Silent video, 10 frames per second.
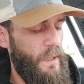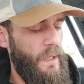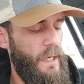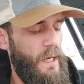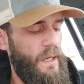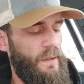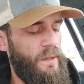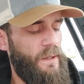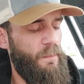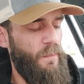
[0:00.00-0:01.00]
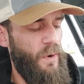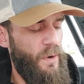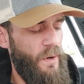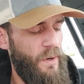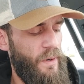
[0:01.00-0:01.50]
and the
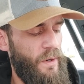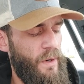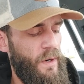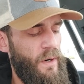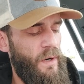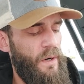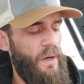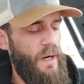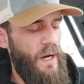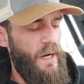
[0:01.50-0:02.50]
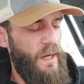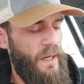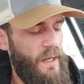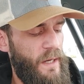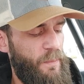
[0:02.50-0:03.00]
more
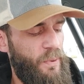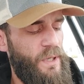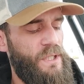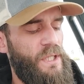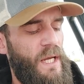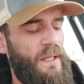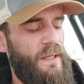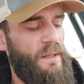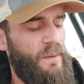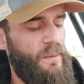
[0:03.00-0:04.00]
I appreciate